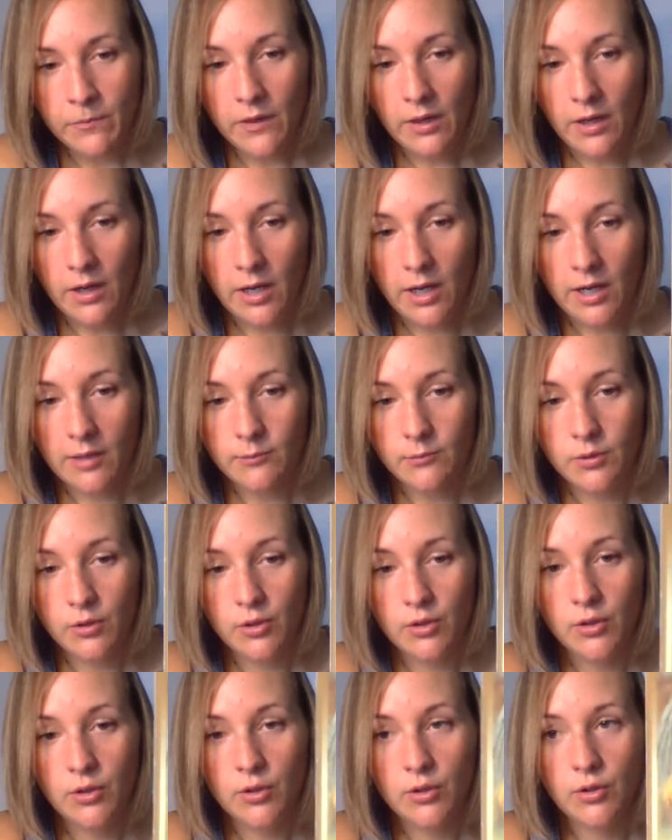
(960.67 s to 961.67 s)
um,
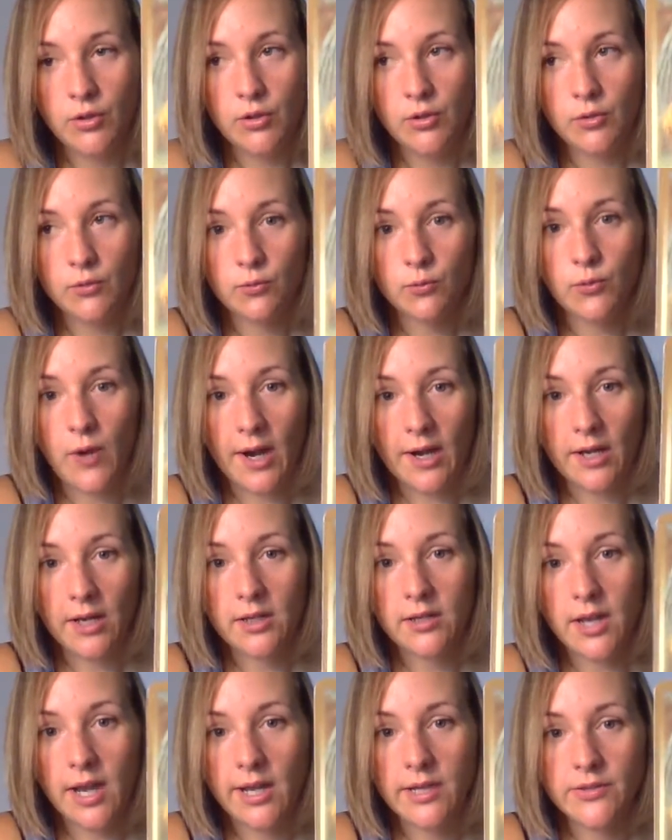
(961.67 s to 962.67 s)

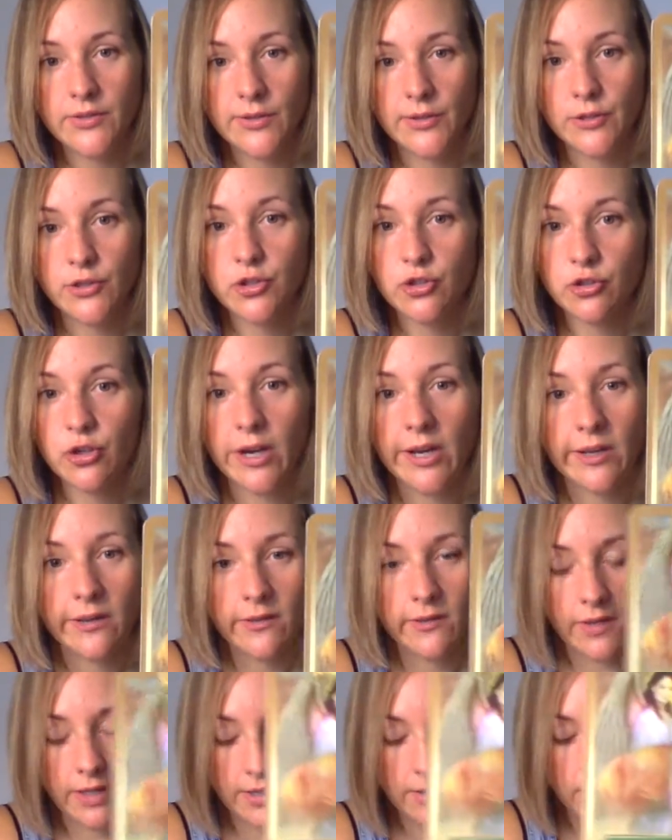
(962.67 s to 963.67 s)
recognize her
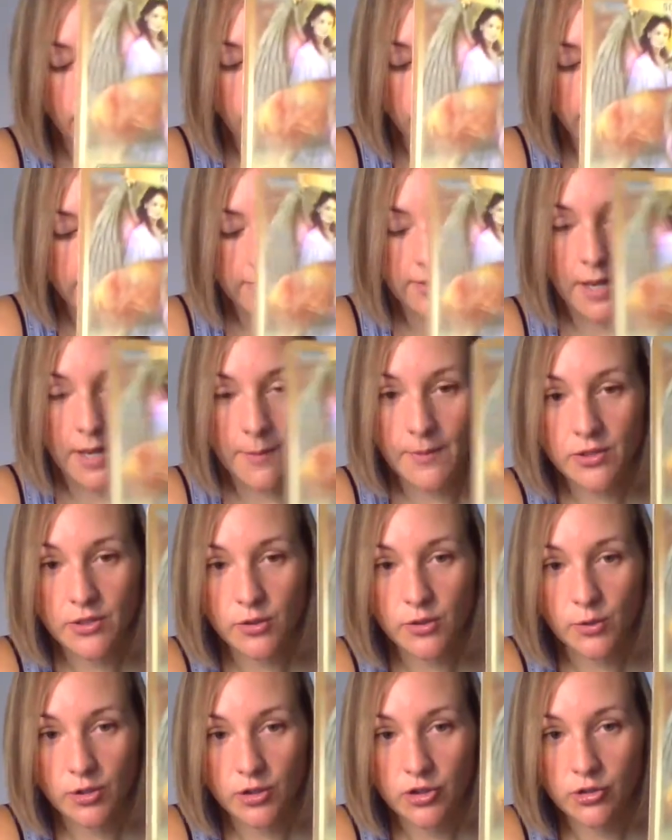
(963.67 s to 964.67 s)
strength and really step into
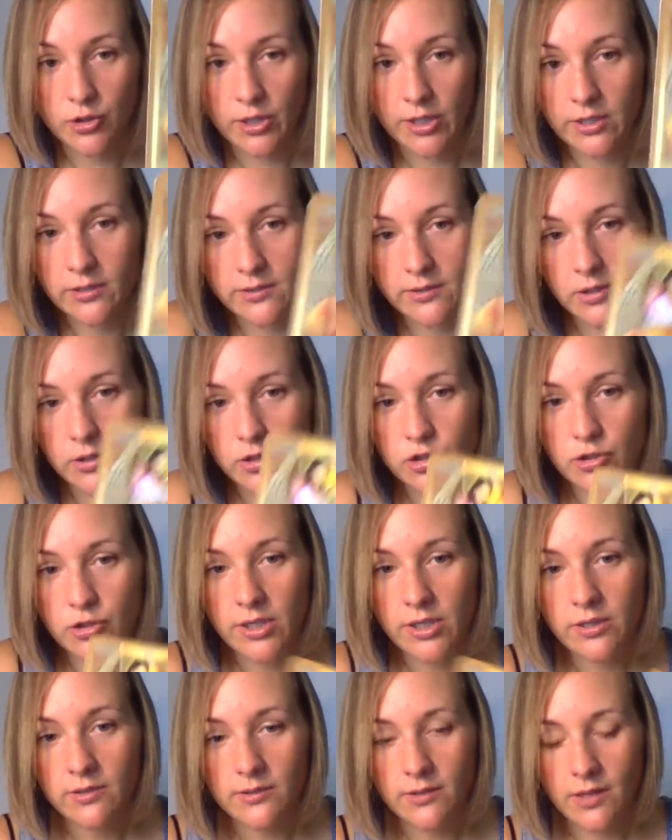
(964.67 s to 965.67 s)
her strength, because our
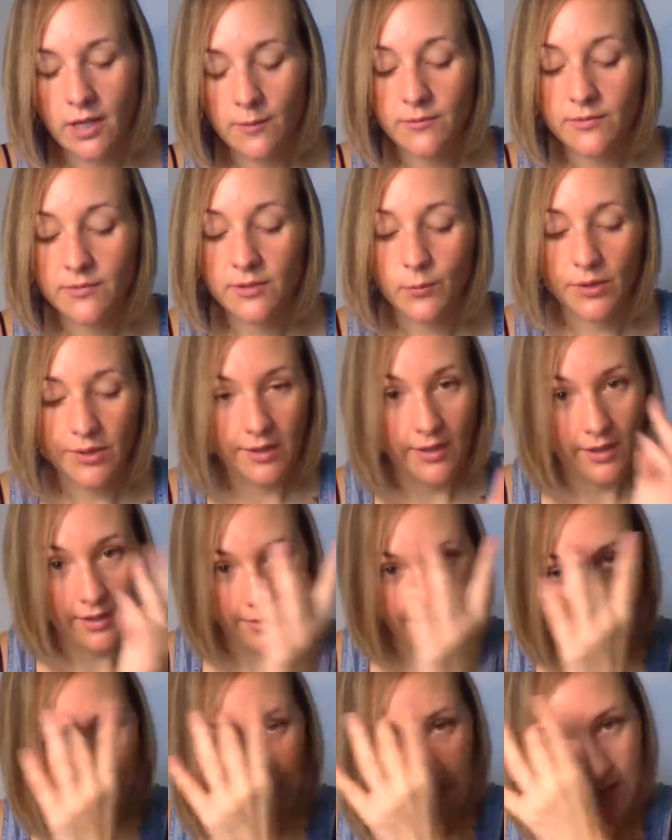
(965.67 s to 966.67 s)
strength, it comes from
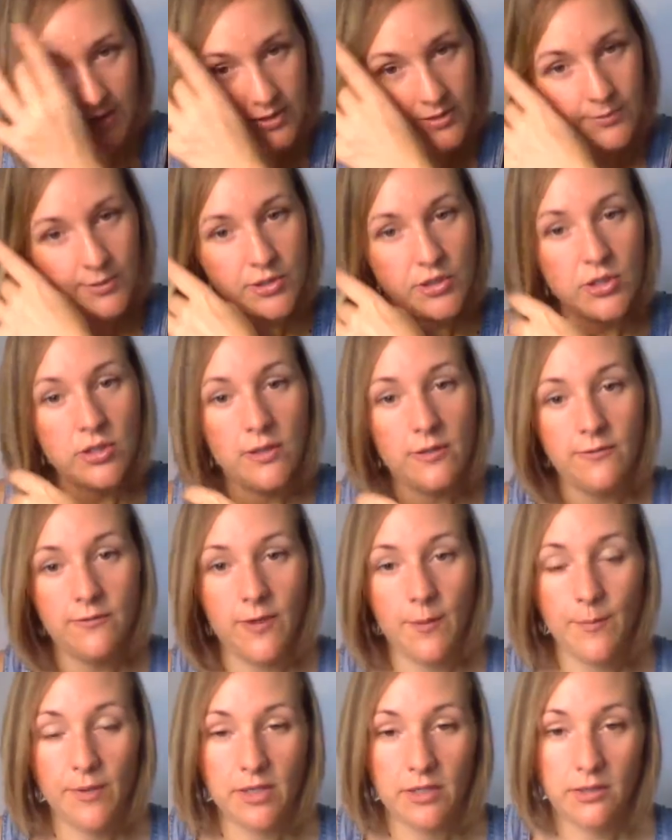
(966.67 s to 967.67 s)
within, especially the
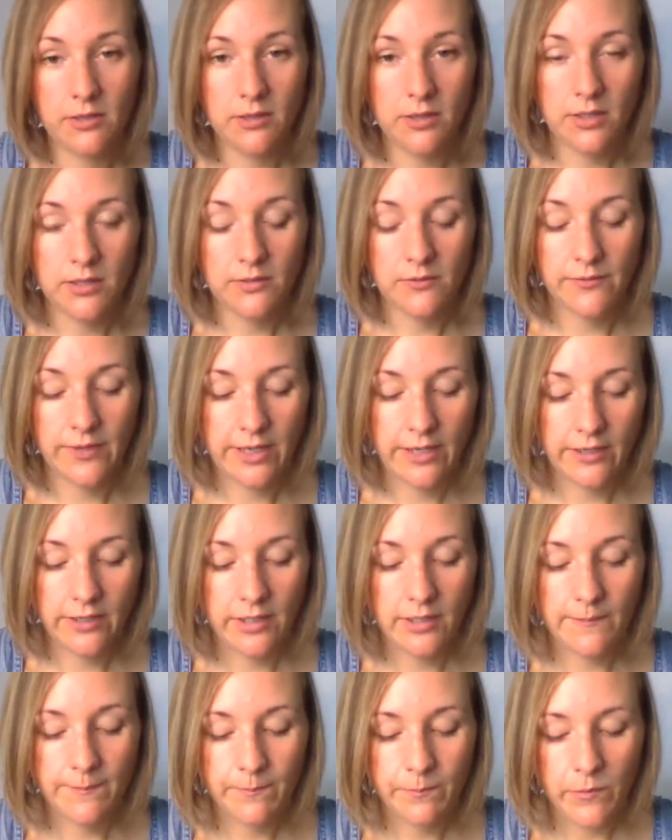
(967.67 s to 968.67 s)
feminine is
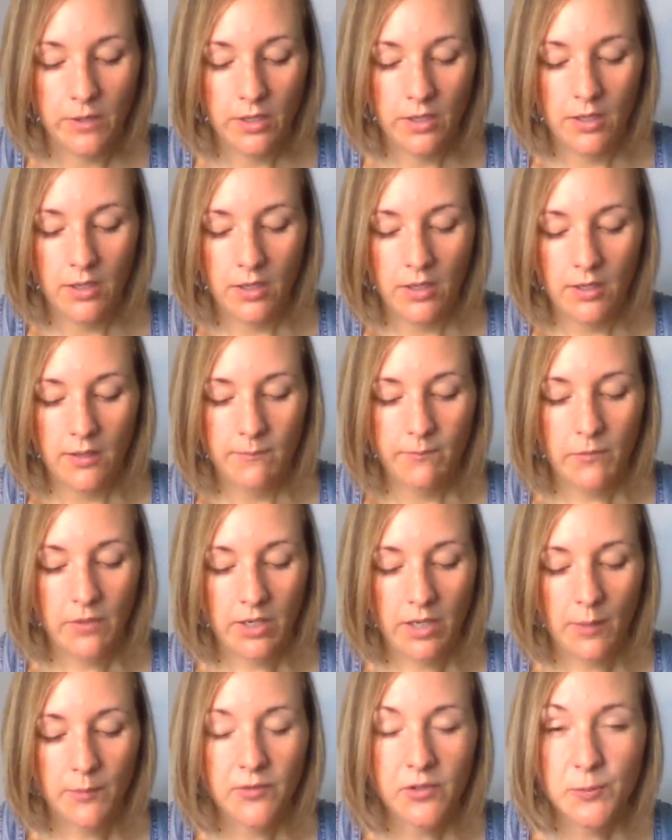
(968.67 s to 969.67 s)
very, it
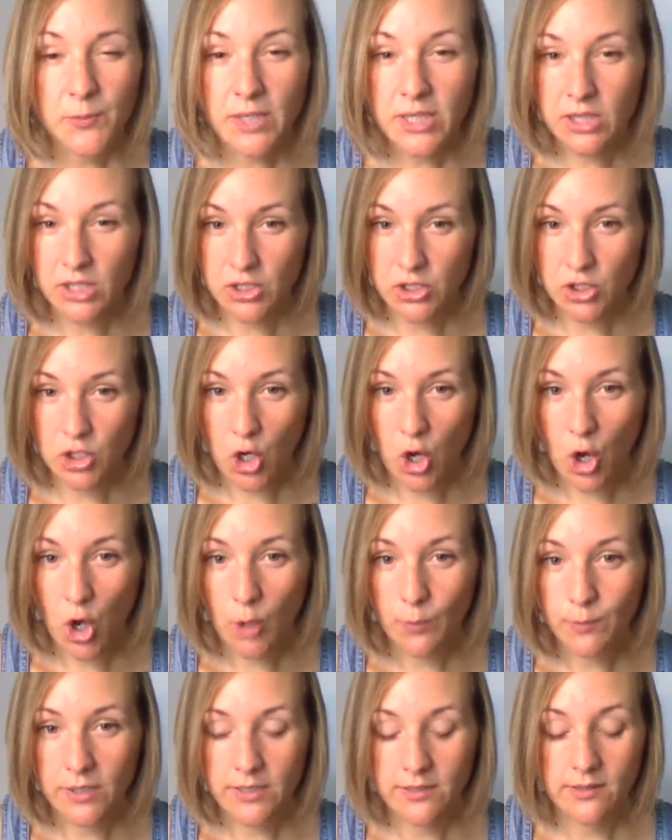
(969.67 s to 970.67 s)
comes from like this
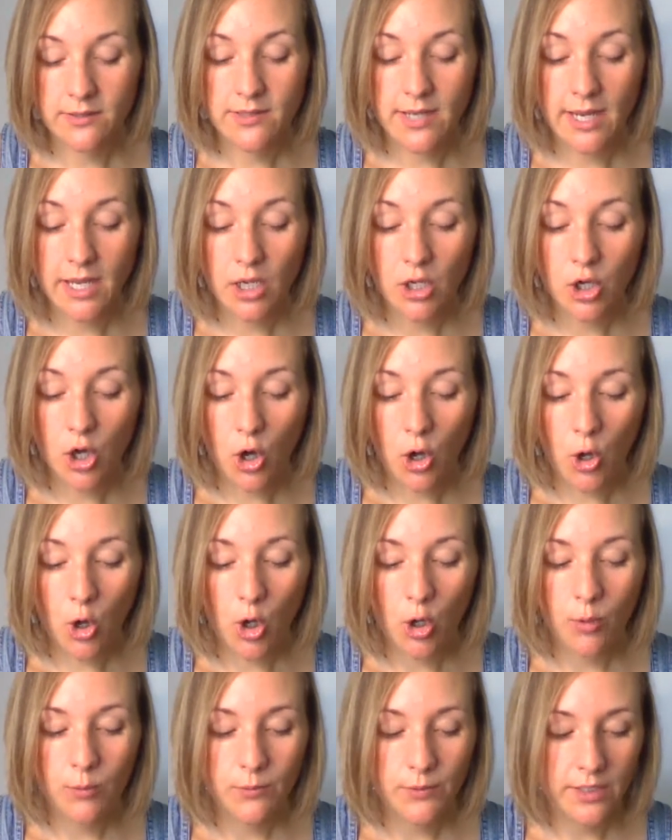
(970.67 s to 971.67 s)
calmness, staying
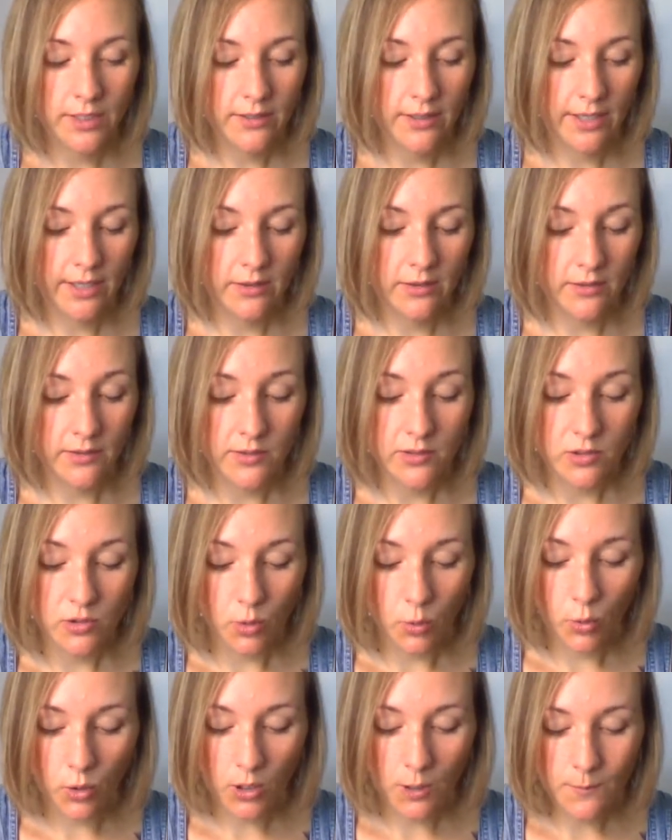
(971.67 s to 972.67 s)
calm in like the
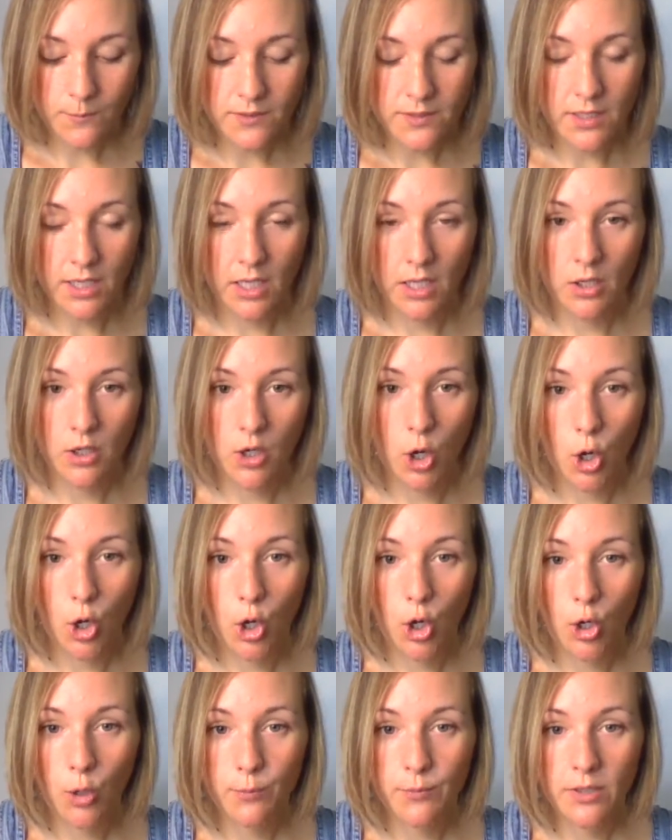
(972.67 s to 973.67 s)
storm, staying
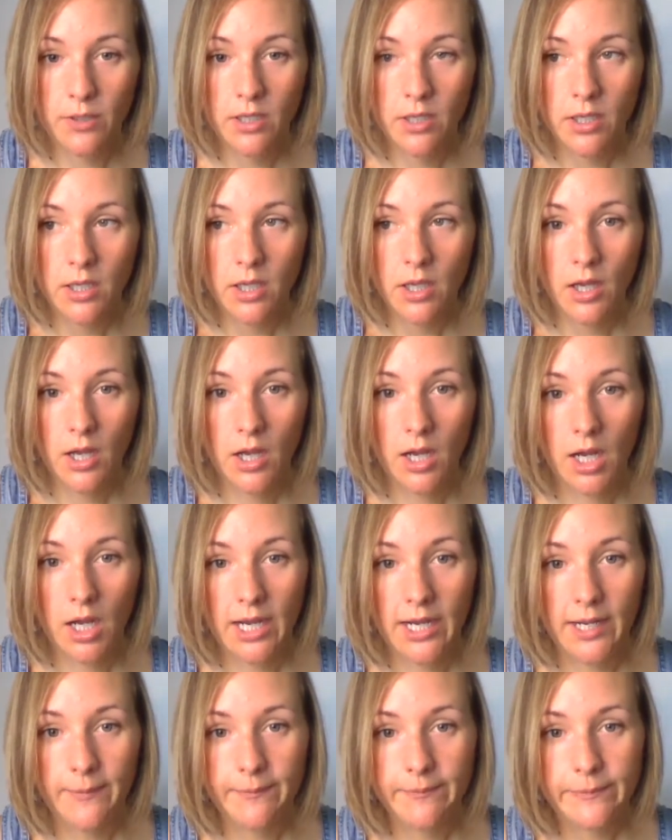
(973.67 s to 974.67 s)
calm,
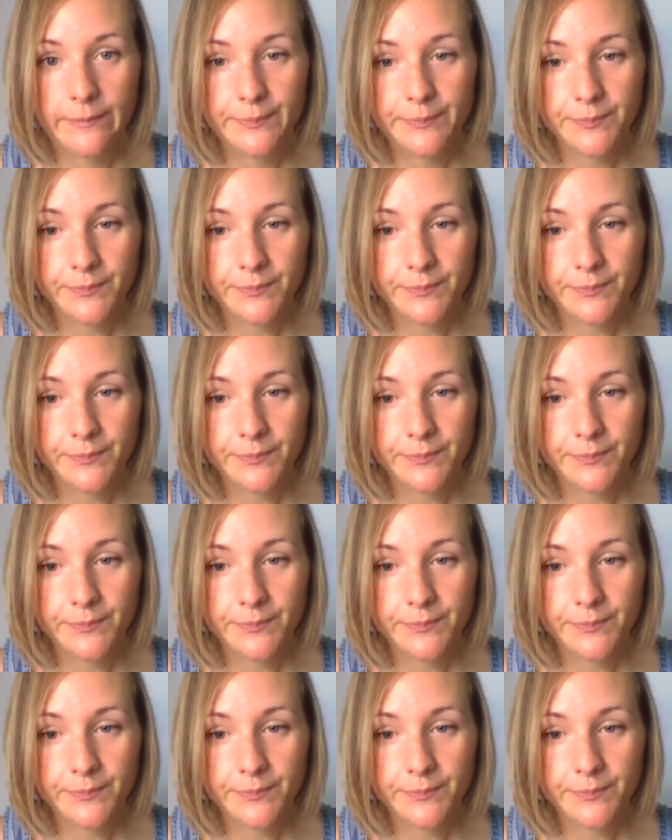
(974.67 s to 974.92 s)
um,